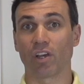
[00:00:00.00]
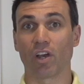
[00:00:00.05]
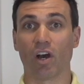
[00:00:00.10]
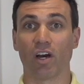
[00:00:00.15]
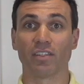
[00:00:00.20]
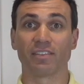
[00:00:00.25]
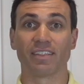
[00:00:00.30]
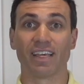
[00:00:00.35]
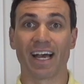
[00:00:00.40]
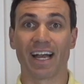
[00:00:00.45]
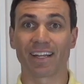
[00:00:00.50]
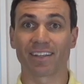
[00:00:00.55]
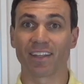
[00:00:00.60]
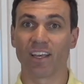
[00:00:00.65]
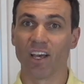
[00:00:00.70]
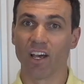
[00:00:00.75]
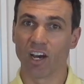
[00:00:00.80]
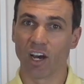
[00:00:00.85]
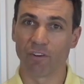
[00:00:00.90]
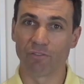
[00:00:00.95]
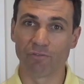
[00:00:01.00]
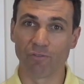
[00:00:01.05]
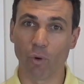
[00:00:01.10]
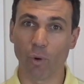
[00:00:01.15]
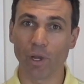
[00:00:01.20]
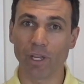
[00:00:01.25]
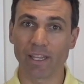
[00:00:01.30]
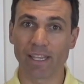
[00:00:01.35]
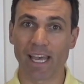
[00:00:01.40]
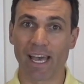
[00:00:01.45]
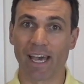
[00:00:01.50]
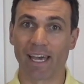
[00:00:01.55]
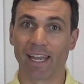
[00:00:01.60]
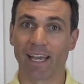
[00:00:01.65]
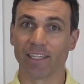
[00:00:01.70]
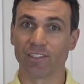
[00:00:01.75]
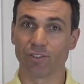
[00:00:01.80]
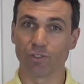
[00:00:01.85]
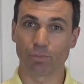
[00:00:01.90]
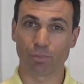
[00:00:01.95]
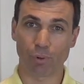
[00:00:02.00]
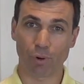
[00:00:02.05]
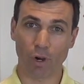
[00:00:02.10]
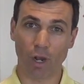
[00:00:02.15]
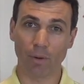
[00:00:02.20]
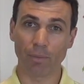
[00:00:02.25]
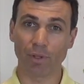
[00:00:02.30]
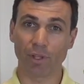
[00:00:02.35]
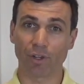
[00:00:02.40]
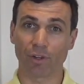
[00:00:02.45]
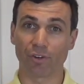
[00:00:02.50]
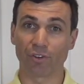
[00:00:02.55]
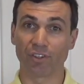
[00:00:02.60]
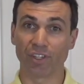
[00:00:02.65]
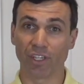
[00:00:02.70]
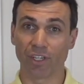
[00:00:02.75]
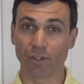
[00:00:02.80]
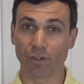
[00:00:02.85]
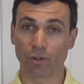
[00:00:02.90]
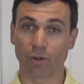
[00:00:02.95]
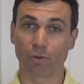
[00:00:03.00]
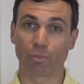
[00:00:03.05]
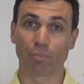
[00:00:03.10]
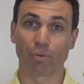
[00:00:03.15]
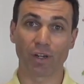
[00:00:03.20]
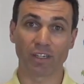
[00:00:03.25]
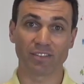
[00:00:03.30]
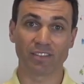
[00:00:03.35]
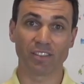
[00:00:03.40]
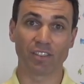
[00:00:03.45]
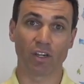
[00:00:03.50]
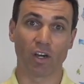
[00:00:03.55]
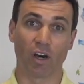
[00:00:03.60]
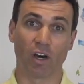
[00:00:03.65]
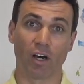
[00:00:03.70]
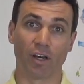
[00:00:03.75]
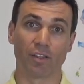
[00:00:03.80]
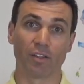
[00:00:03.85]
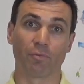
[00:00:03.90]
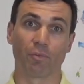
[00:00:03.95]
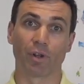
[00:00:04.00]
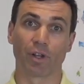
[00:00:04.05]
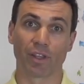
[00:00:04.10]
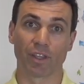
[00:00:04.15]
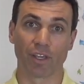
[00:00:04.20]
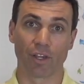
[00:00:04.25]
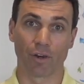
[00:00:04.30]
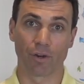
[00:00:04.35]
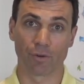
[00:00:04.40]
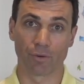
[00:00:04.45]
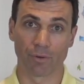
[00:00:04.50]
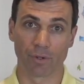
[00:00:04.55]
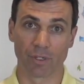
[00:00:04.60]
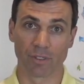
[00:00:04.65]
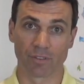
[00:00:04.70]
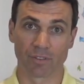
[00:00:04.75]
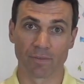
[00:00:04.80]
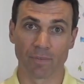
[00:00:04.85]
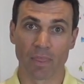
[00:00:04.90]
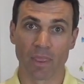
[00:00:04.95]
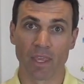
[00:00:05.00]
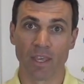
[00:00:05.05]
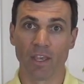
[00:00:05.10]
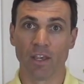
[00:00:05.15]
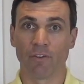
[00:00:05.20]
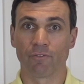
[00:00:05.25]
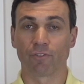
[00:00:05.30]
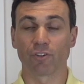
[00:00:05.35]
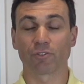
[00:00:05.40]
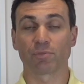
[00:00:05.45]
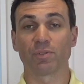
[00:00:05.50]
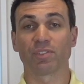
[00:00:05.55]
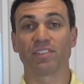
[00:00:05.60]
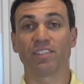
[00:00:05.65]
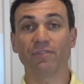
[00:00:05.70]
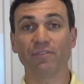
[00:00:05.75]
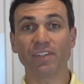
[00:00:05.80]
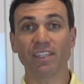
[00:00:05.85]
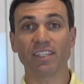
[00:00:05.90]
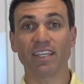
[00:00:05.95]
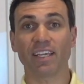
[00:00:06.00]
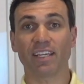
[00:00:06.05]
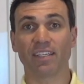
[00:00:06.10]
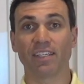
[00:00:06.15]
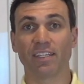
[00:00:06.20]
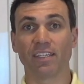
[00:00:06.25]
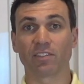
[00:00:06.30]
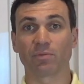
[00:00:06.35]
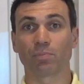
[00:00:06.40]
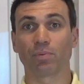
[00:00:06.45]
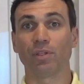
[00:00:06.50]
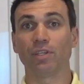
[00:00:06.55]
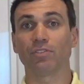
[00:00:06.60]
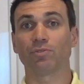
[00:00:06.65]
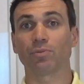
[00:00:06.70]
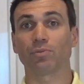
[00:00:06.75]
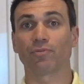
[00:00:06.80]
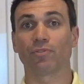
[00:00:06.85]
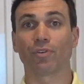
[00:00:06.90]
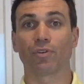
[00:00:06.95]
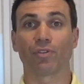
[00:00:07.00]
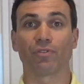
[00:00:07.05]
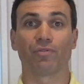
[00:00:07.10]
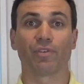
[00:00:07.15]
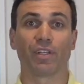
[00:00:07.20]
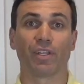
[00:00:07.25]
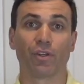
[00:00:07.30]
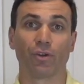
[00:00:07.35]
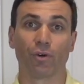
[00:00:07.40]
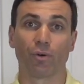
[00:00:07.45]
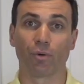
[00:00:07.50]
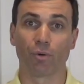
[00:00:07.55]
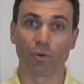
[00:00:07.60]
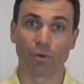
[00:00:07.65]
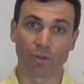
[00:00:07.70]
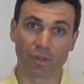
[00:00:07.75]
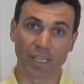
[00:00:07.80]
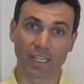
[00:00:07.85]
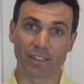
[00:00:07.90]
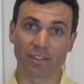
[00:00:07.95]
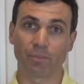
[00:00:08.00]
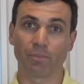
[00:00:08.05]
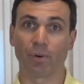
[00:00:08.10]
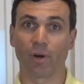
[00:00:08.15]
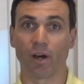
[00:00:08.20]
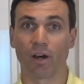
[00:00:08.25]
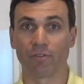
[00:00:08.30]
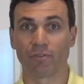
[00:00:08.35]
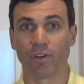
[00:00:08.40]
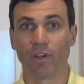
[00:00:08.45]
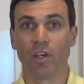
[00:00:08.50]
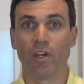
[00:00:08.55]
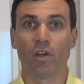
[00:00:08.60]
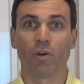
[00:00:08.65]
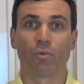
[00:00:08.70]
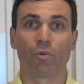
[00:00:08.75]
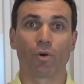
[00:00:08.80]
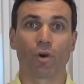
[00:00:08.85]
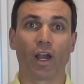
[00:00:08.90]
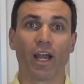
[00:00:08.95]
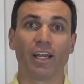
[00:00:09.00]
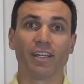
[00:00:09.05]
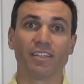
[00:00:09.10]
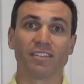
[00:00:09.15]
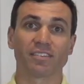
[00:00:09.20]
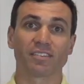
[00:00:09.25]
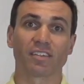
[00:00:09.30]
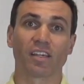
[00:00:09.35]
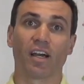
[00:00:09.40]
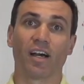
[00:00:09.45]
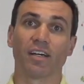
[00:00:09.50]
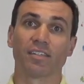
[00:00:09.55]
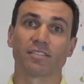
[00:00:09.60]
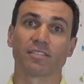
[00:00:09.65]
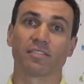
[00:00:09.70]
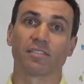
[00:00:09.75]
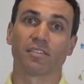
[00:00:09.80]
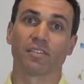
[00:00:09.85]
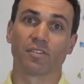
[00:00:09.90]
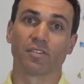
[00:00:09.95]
contact, avoid that as you probably are near or pressing on one of the arteries. For specific techniques, please refer to the video linked above where I discuss